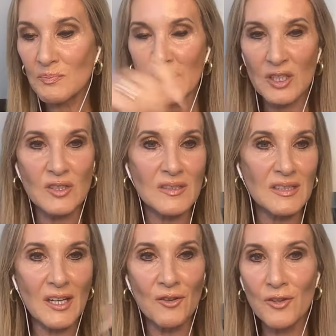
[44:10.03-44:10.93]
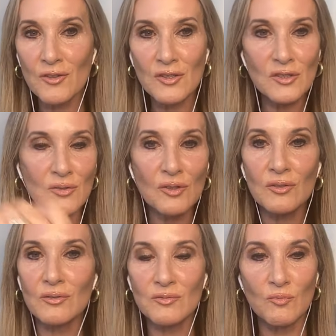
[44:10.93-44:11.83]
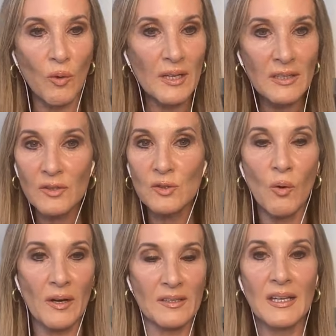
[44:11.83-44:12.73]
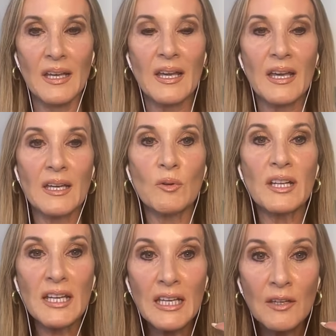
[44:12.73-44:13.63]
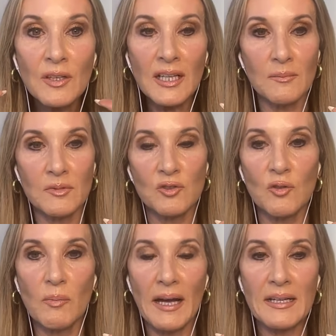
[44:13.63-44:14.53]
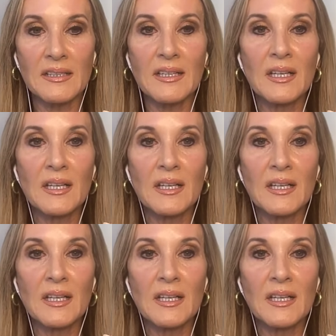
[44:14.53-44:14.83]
pictures, arrows, circles, whatever you want, and whatever comes to your mind.